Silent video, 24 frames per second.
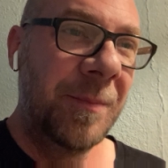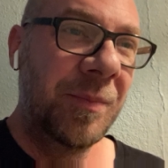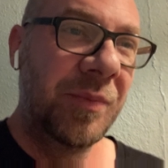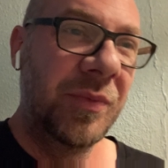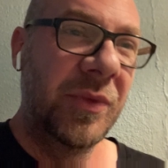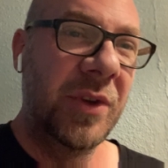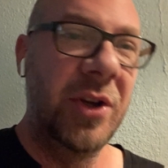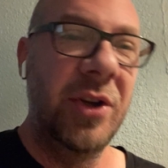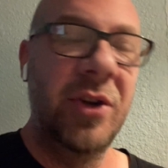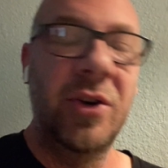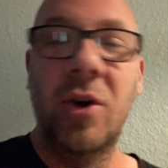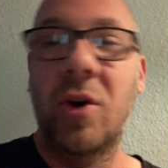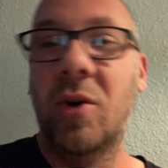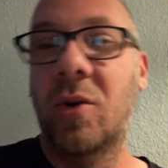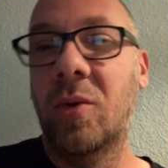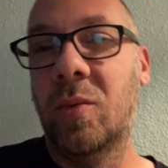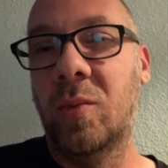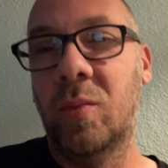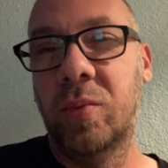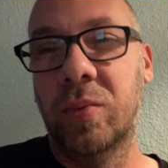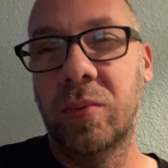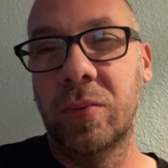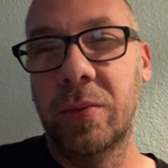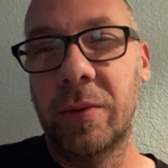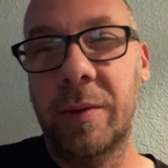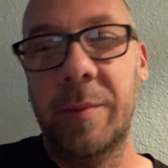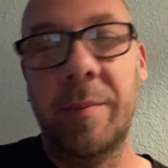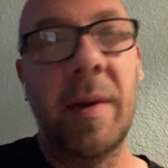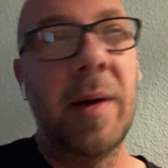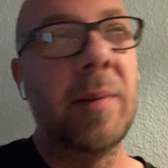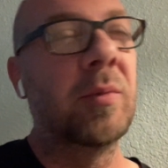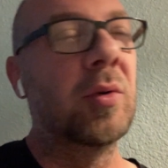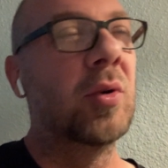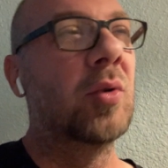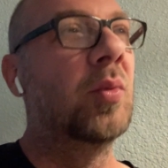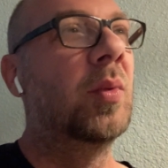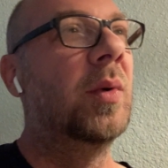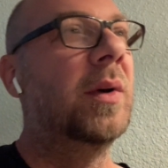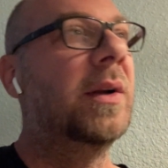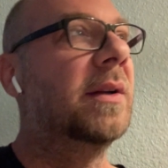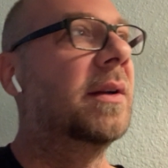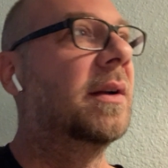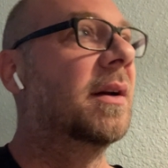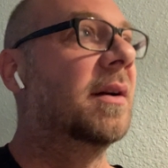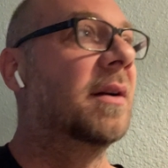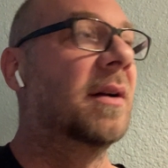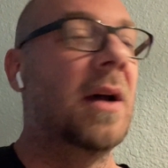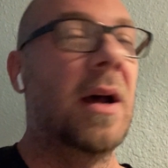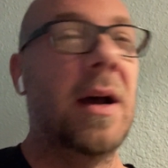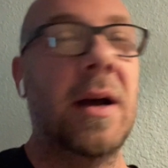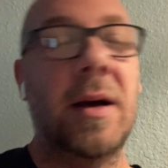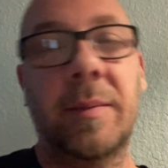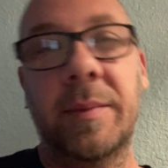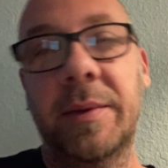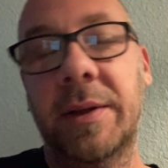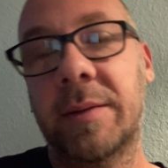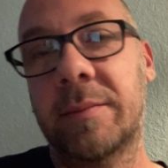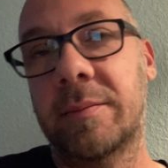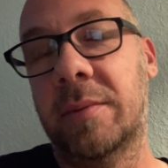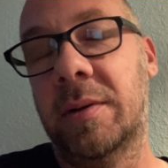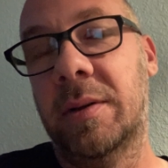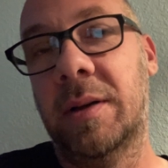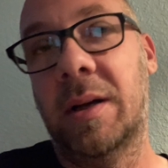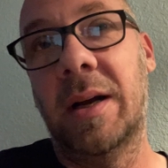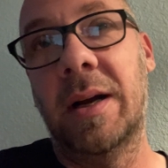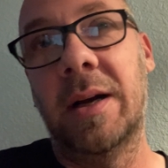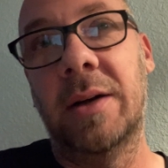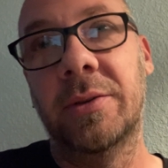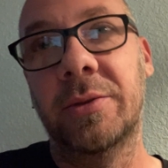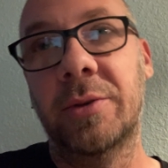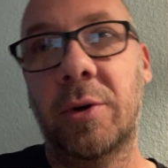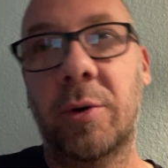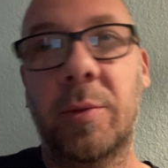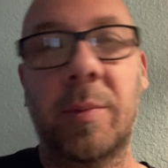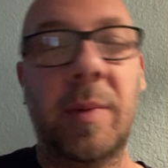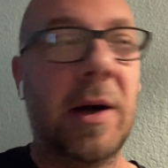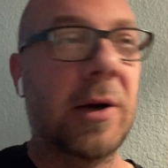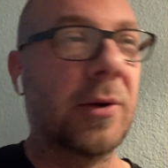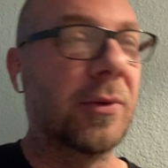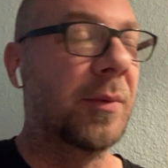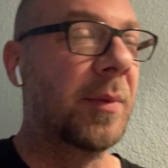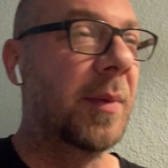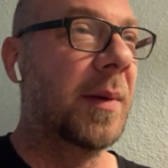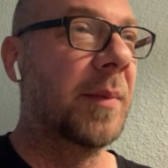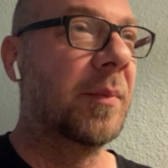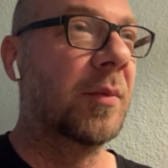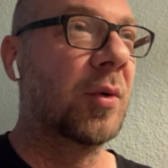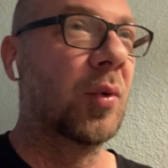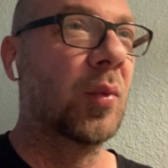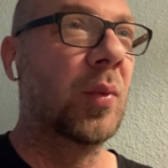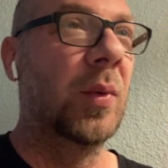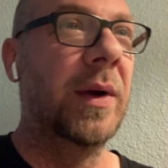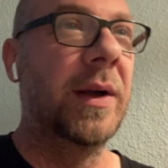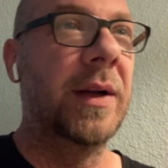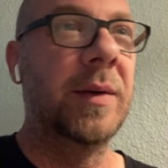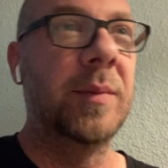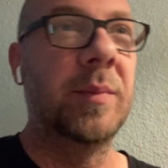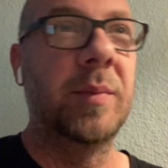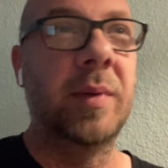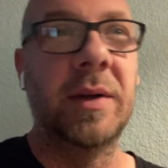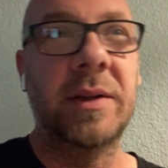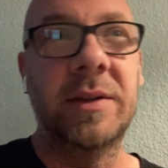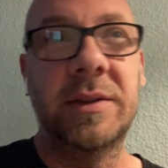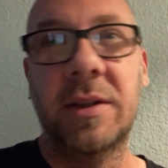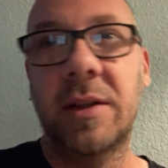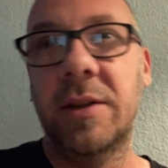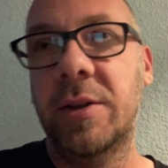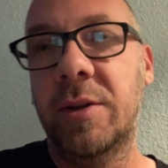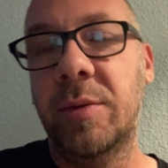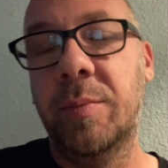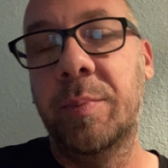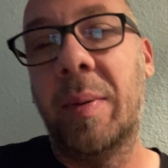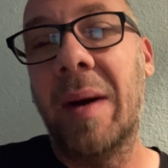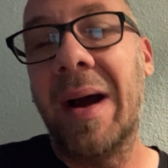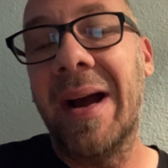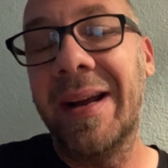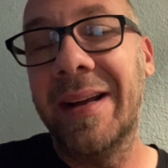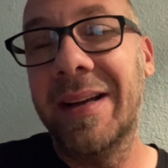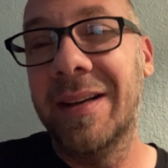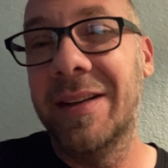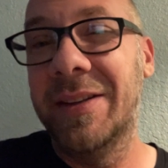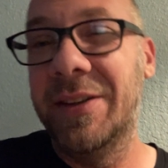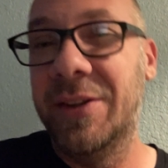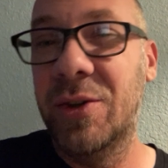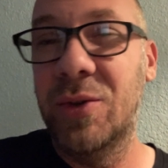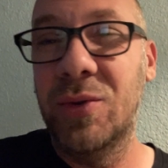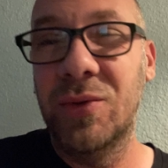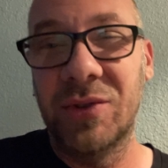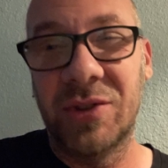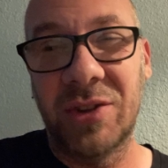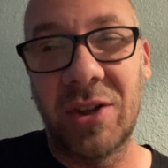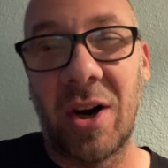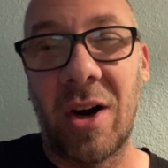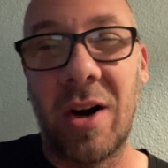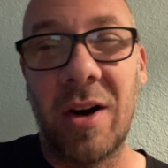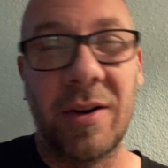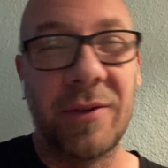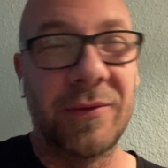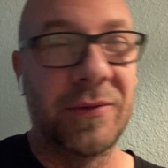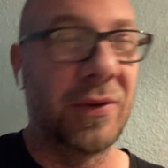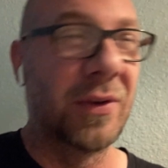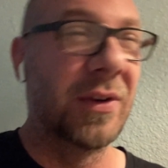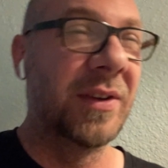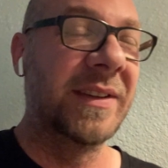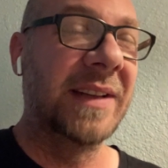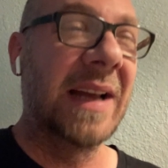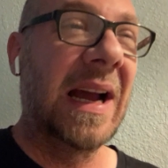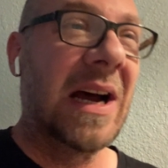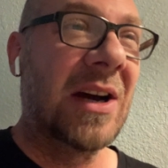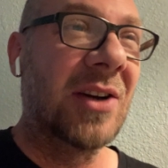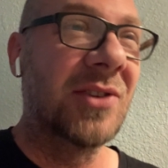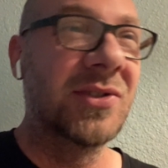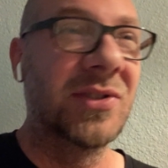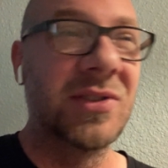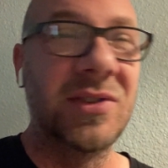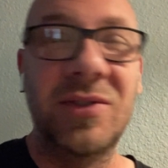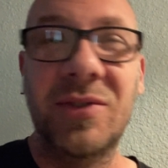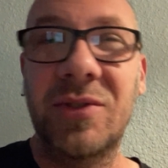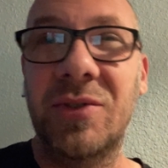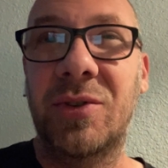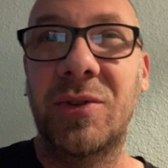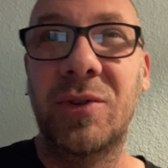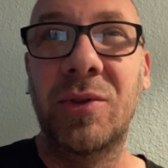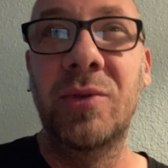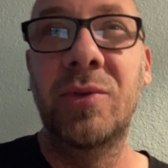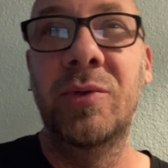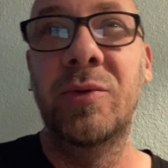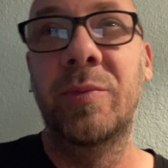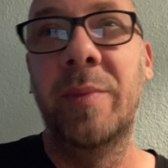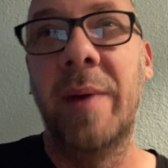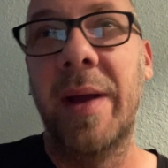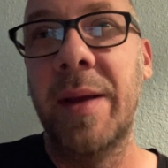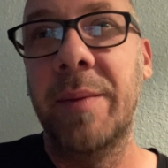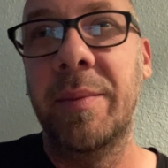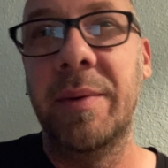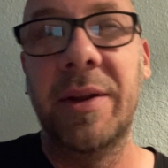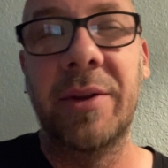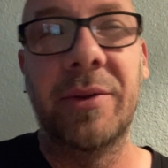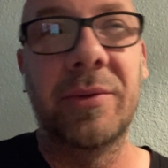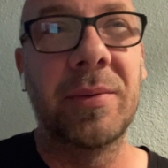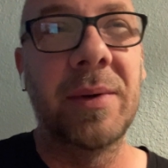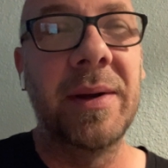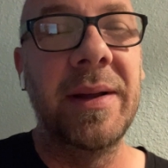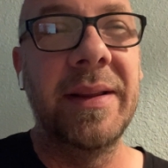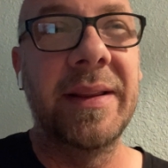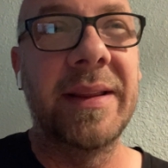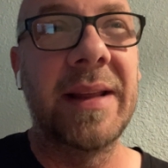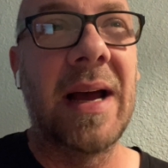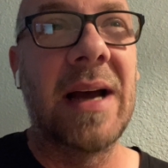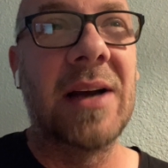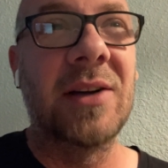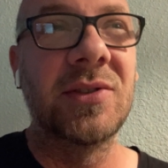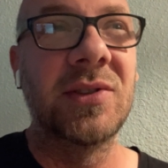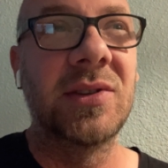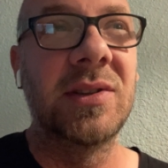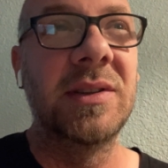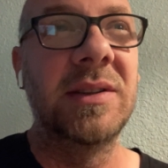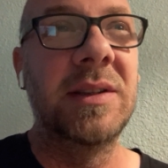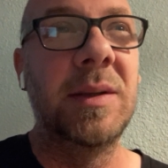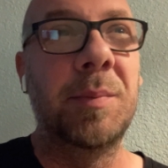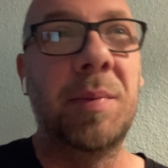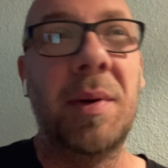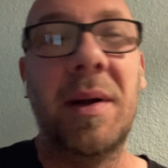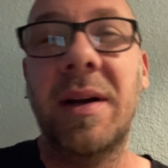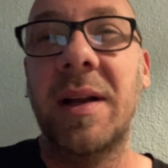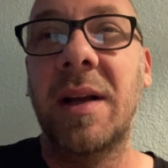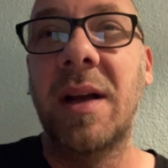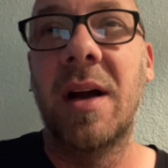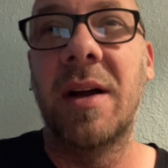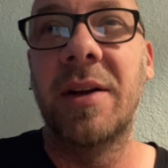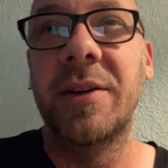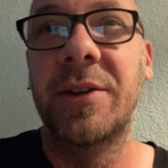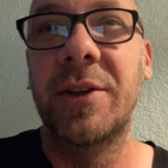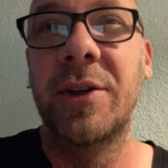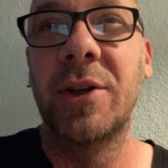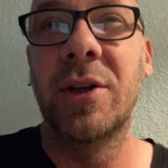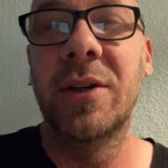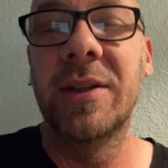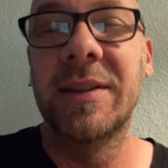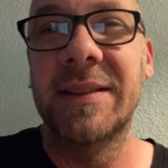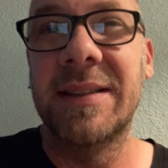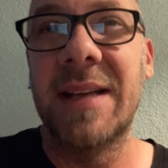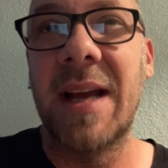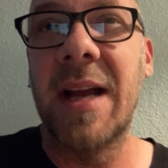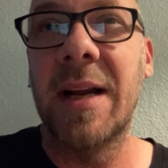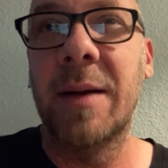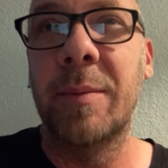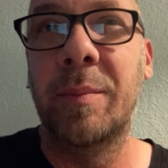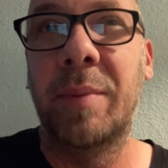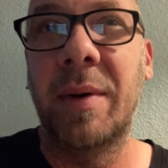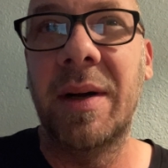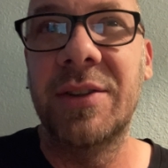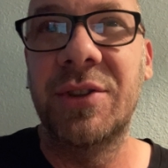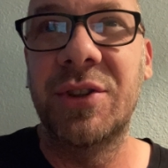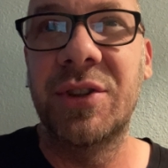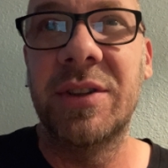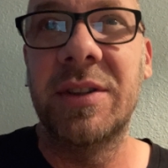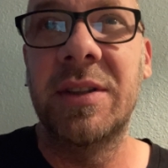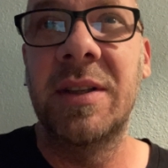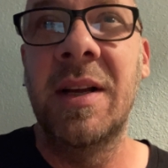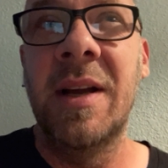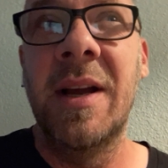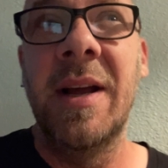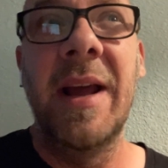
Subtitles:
remember when, I don't know about remember when, but you buy a used car for $1,000 to maybe $3,000, depending on your exact budget.